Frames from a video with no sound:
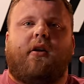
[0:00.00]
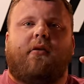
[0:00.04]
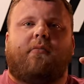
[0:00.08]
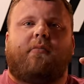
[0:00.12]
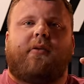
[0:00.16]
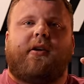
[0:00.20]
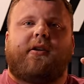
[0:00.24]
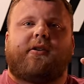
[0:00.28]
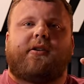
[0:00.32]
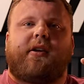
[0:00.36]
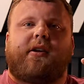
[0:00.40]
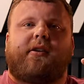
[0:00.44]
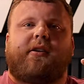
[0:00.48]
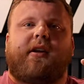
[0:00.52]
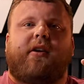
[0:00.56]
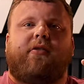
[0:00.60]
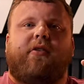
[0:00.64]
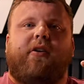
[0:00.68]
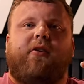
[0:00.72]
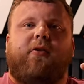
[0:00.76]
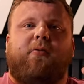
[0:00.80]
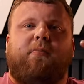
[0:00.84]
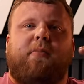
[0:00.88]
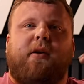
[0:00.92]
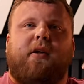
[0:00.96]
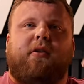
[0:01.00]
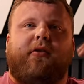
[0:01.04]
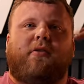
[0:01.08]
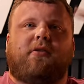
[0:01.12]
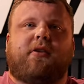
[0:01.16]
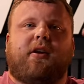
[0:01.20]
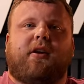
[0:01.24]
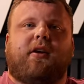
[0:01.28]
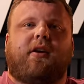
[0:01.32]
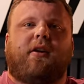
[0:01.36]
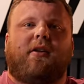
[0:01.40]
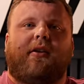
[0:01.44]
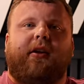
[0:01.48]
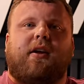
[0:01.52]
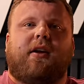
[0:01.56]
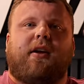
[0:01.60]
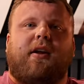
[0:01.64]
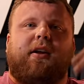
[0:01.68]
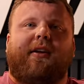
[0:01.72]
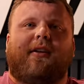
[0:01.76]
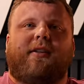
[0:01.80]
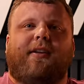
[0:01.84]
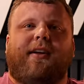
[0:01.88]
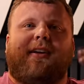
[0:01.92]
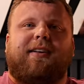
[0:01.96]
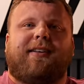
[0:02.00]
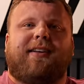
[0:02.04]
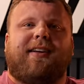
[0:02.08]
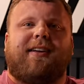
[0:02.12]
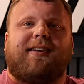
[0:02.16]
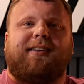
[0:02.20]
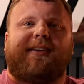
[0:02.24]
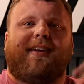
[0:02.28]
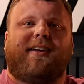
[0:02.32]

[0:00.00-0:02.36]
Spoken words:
Please ring that little bell. Ding, ding, ring, ding, ding,